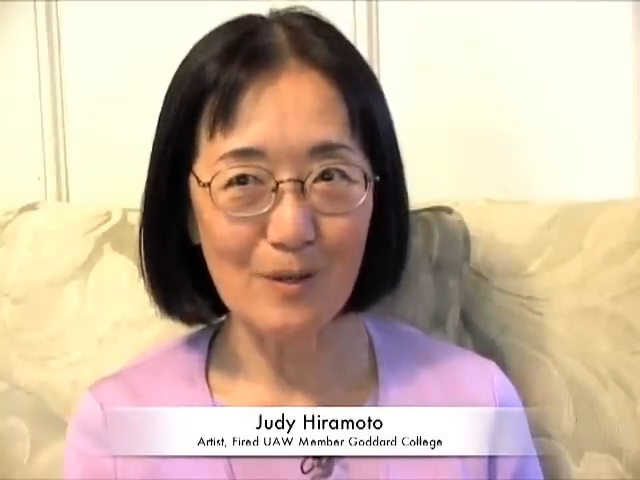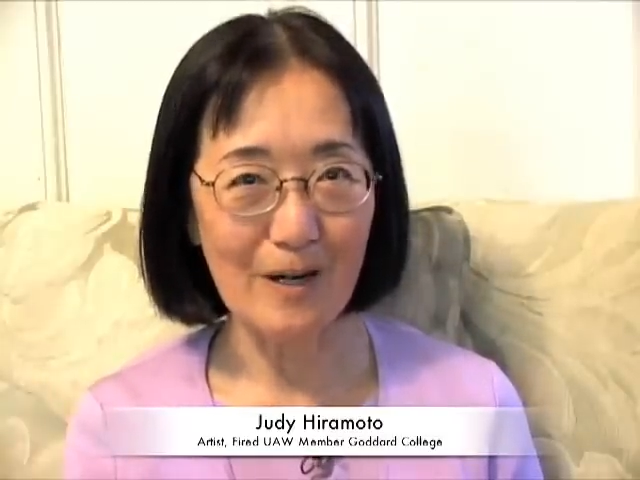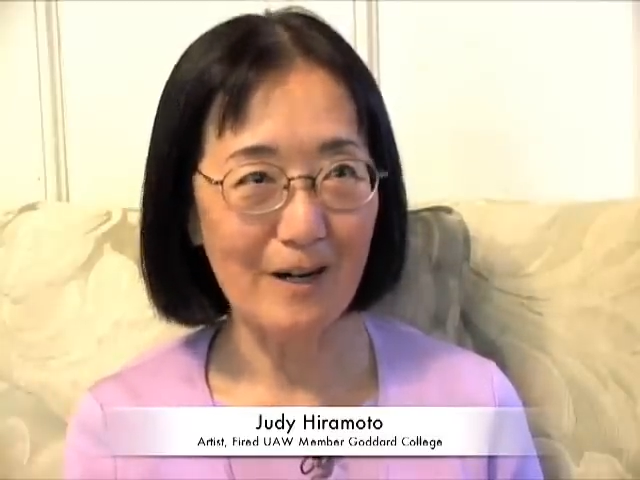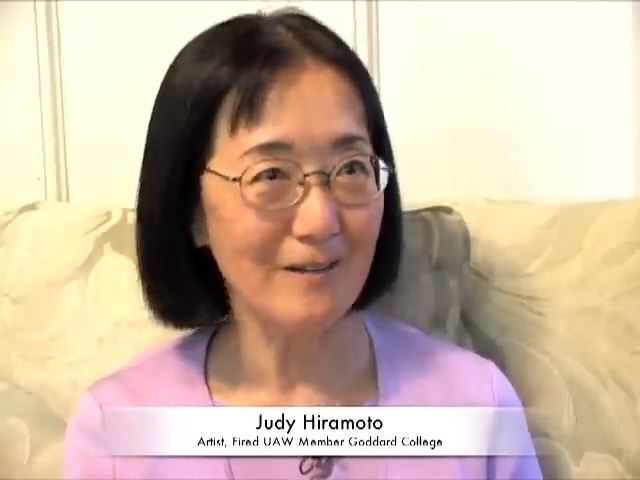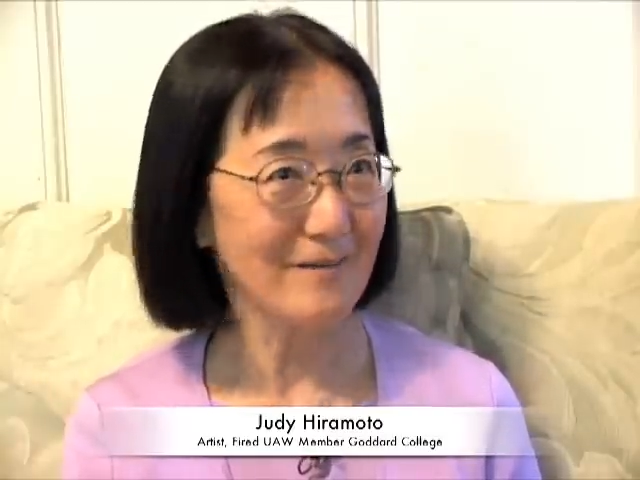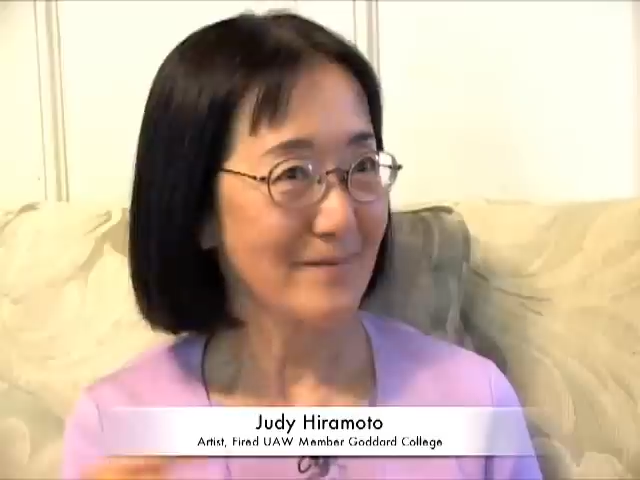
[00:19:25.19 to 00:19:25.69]

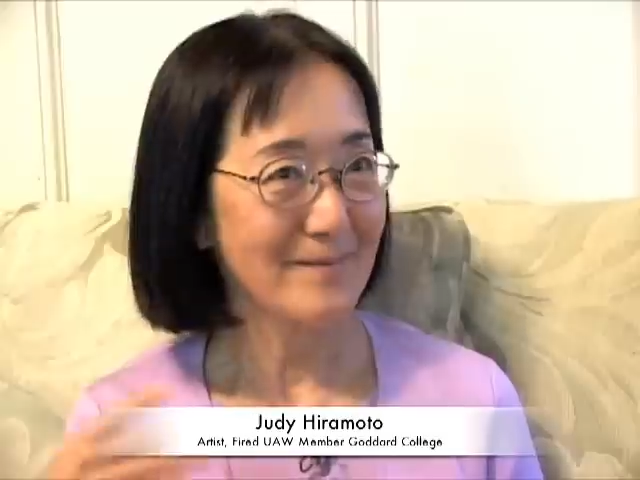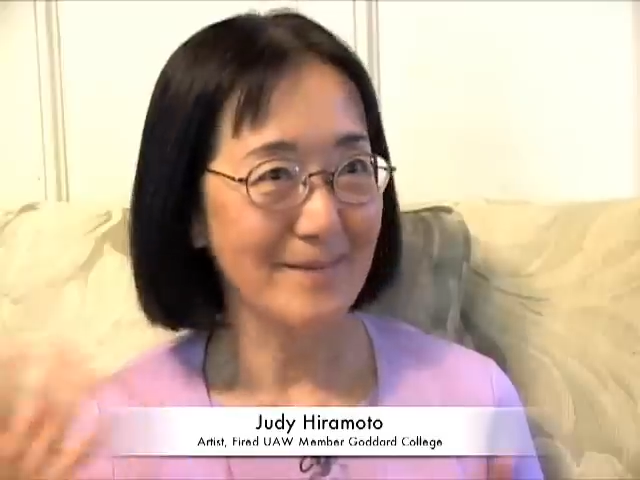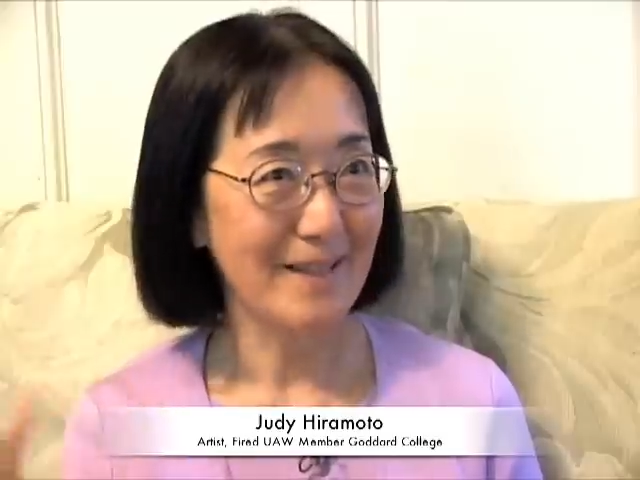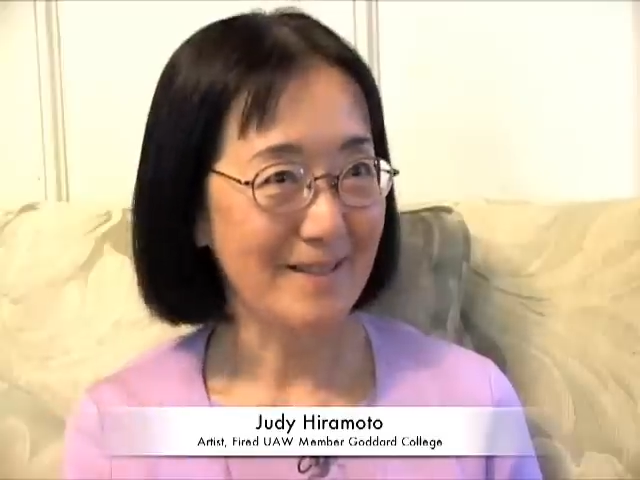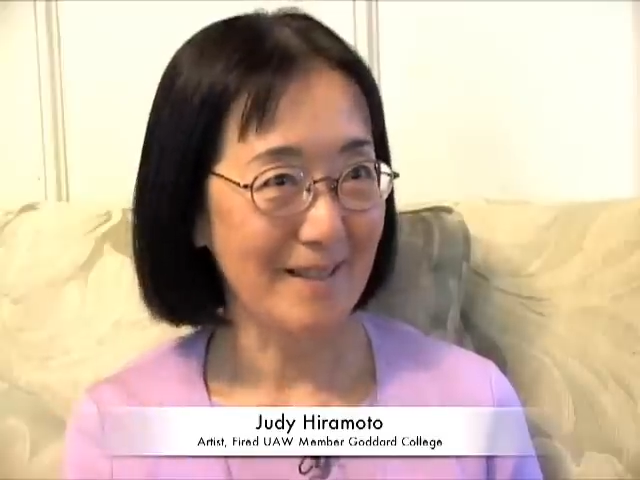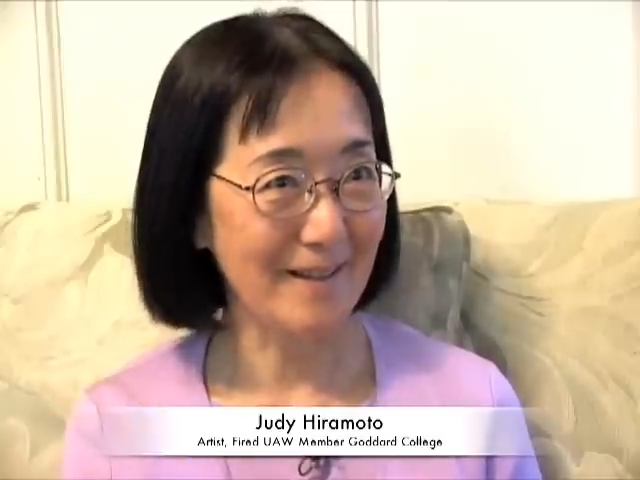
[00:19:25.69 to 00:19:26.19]
were,
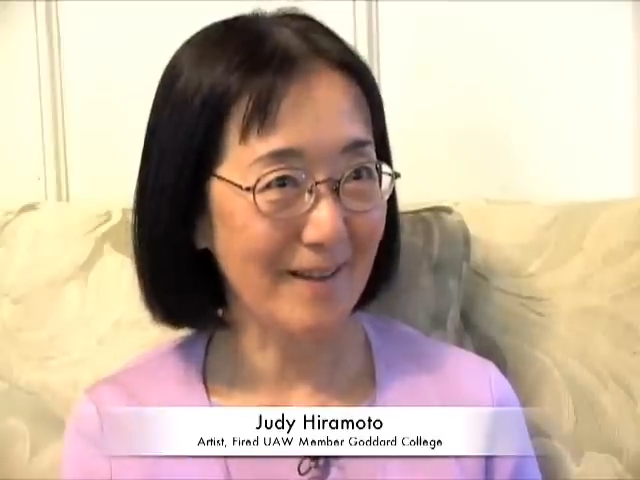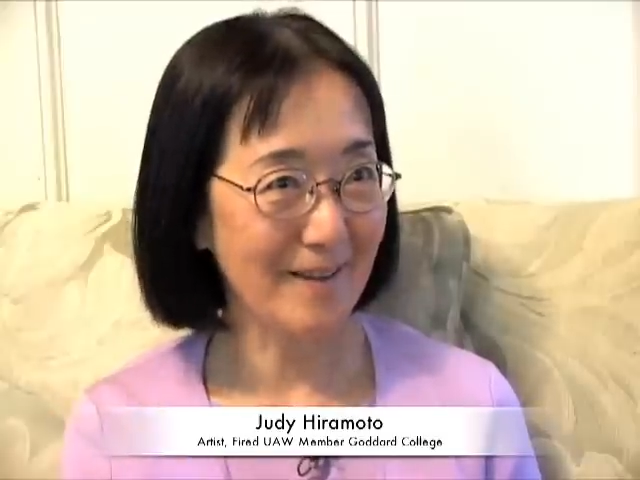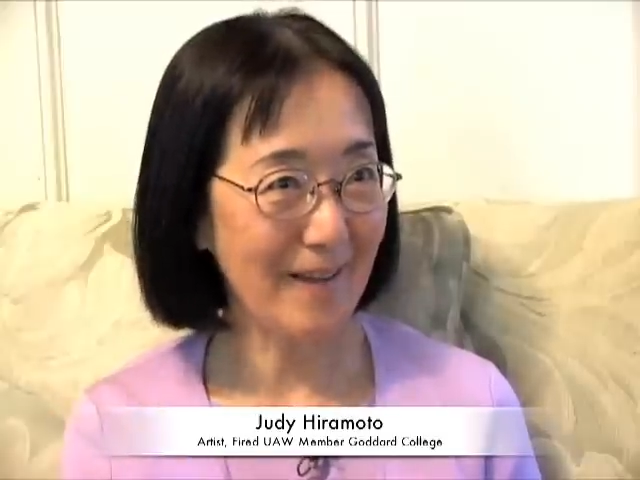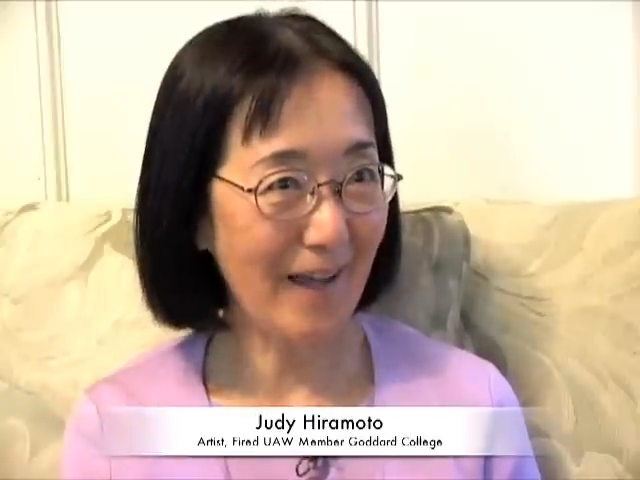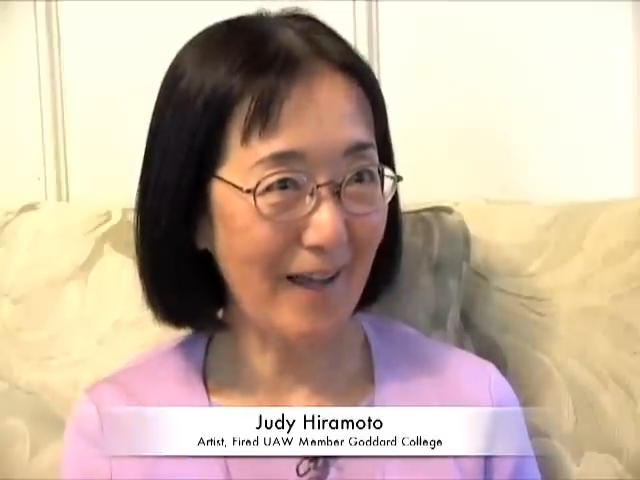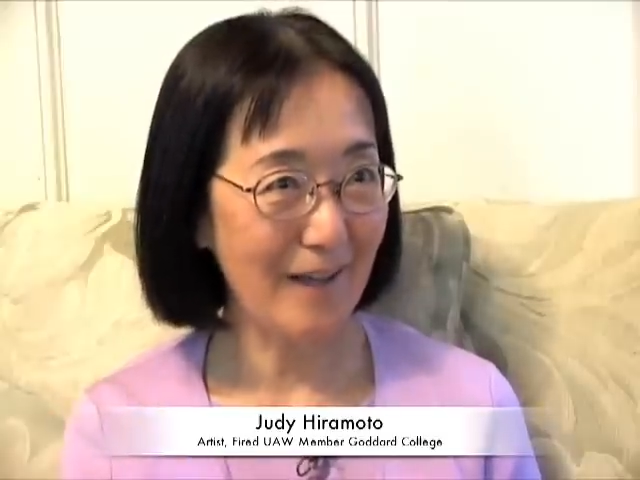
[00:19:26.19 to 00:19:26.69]
it didn't
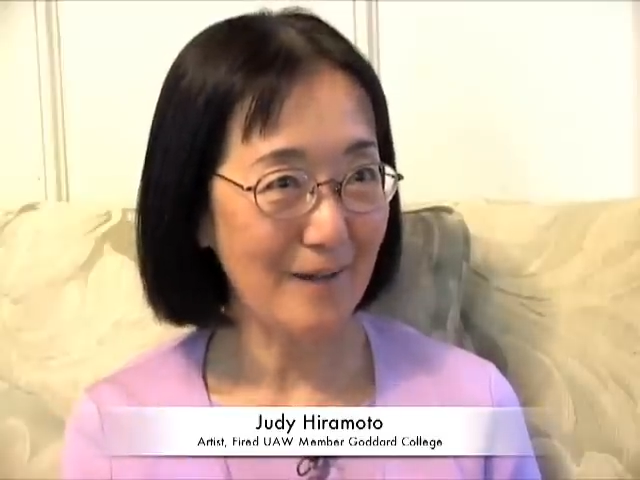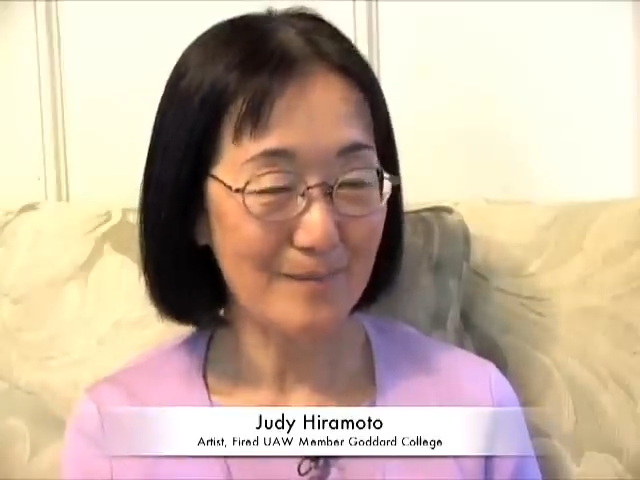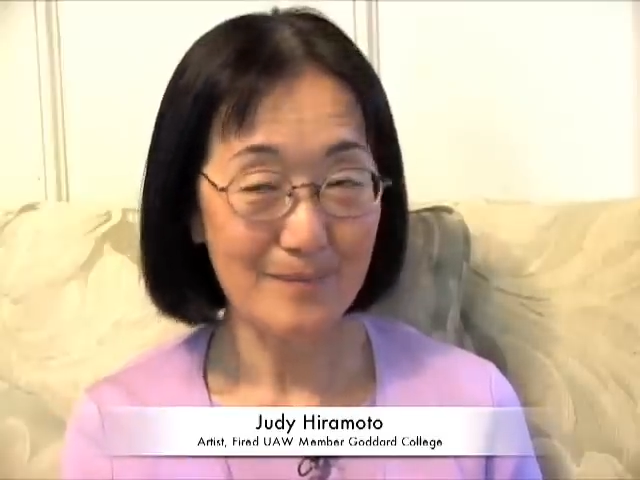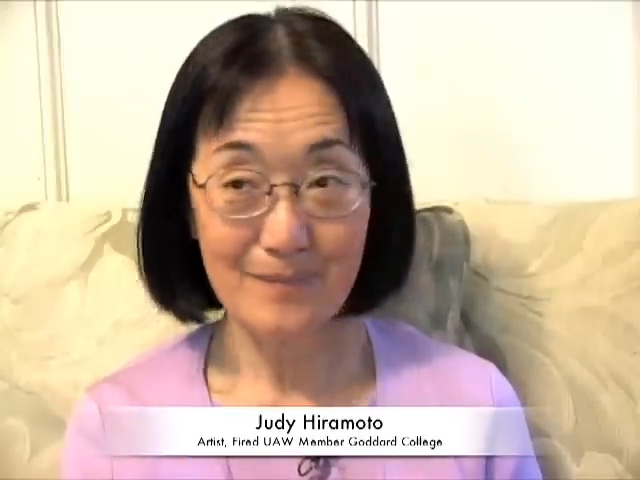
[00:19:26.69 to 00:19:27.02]
say.